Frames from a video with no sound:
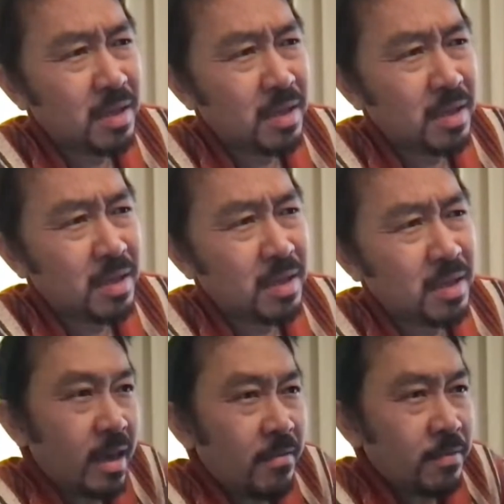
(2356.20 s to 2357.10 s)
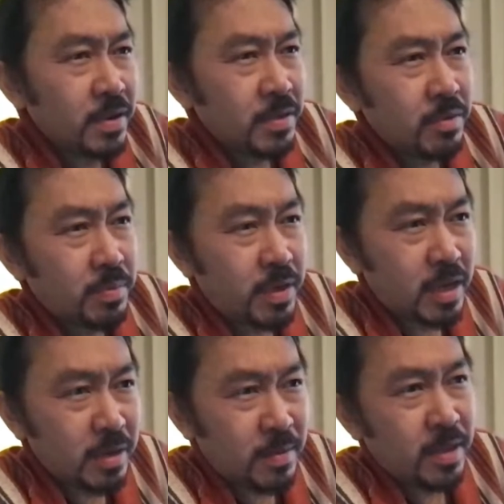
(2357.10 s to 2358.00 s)
And at first we were
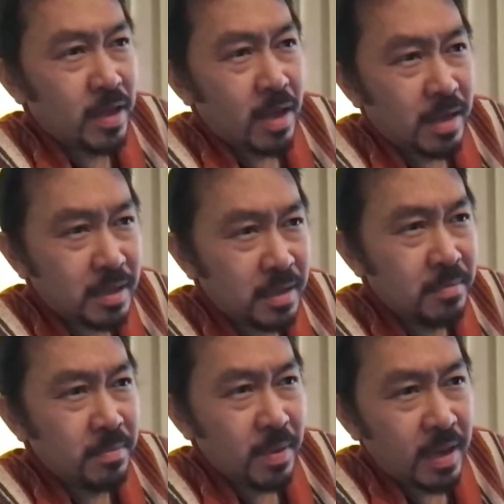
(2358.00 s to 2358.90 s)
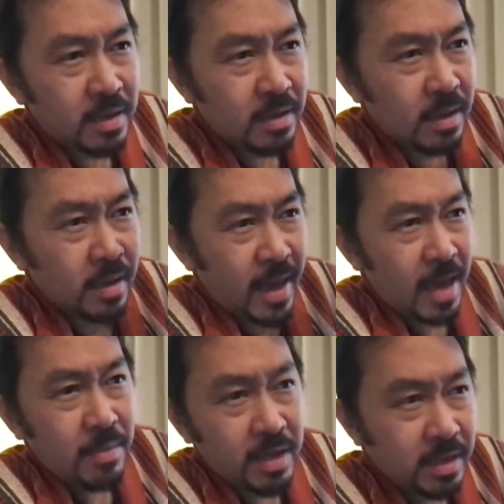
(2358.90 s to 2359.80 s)
putting them in the closet and
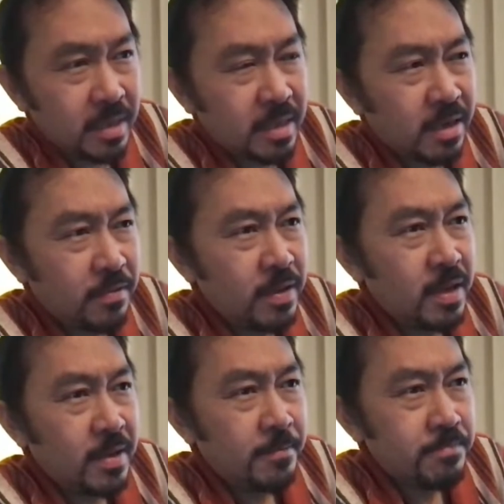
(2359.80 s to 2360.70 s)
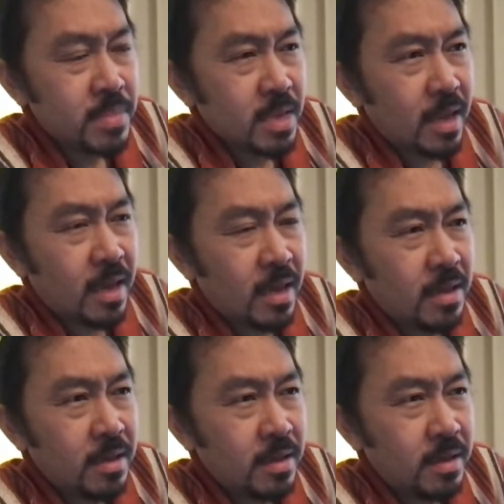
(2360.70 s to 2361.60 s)
cabinets and stuff.
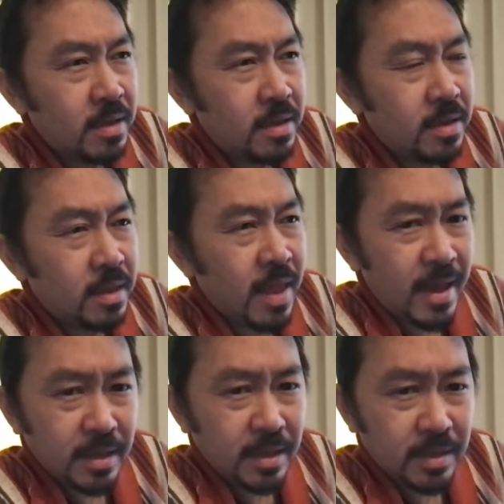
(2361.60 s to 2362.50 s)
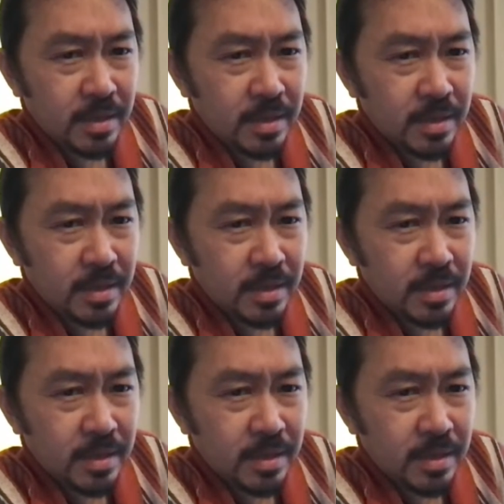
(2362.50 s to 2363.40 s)
And last week I looked at
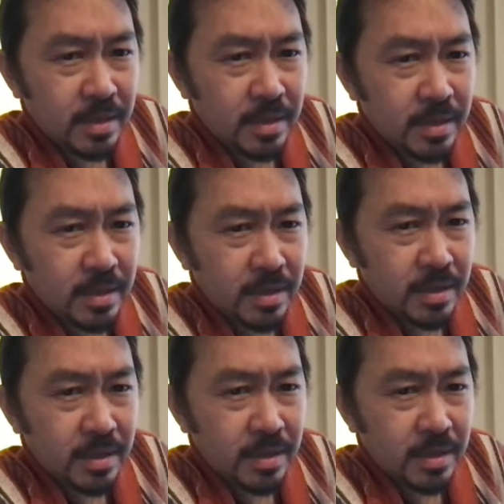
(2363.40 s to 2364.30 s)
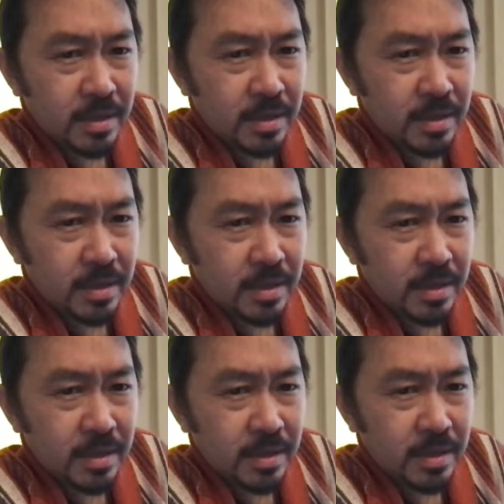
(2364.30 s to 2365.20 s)
her, I said, hey Mason, this is a really cool
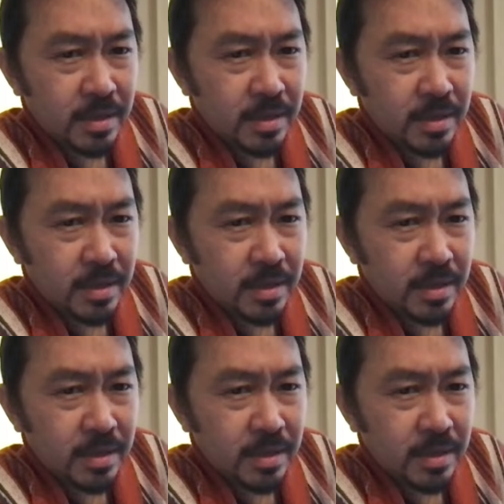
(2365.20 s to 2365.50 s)
thing.